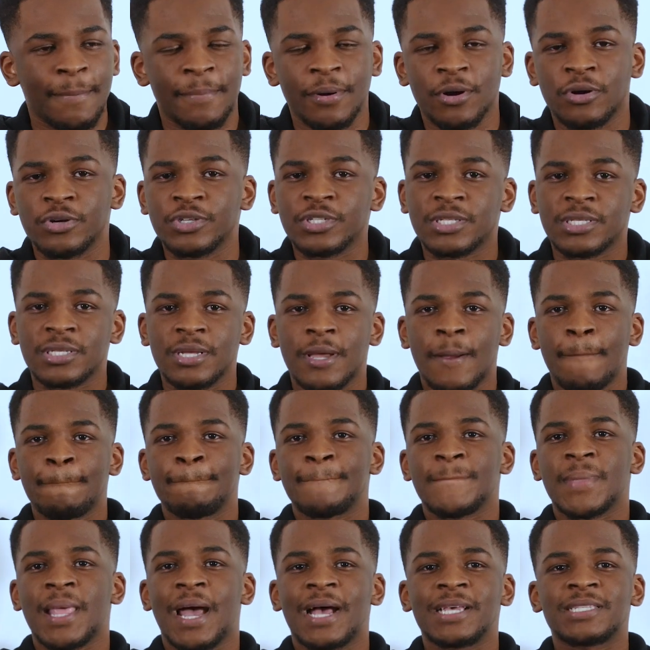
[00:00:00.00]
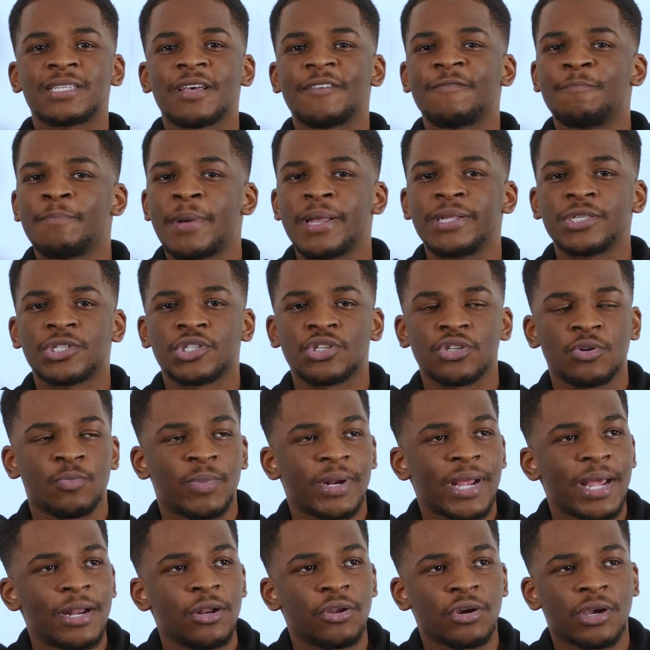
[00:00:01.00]
Because as I've mentioned,
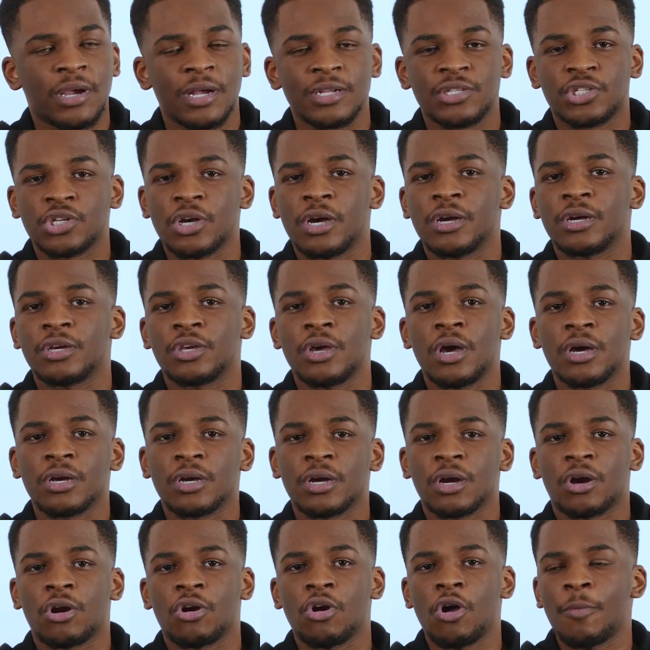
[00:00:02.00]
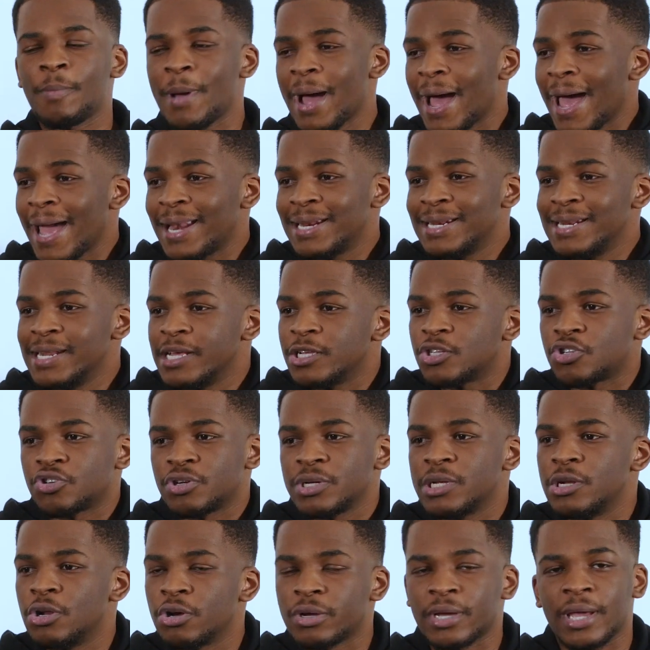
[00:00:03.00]
when I look at Jurgen Klopp, I
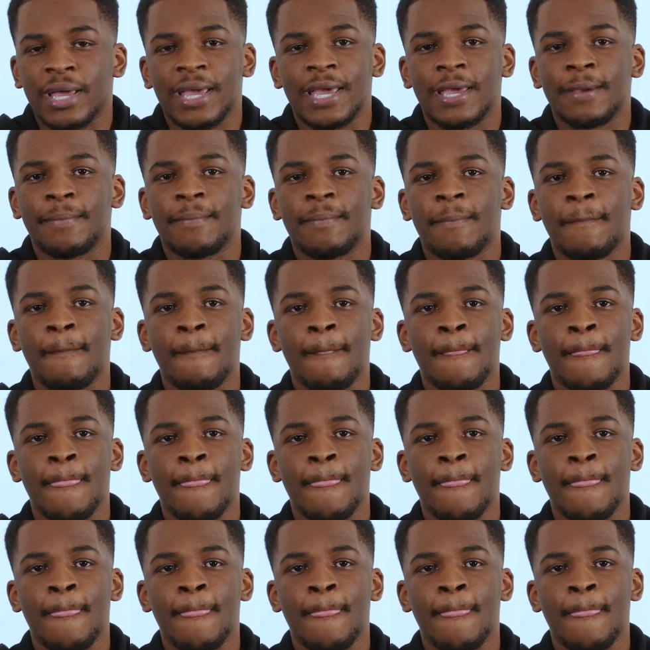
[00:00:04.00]
literally look at him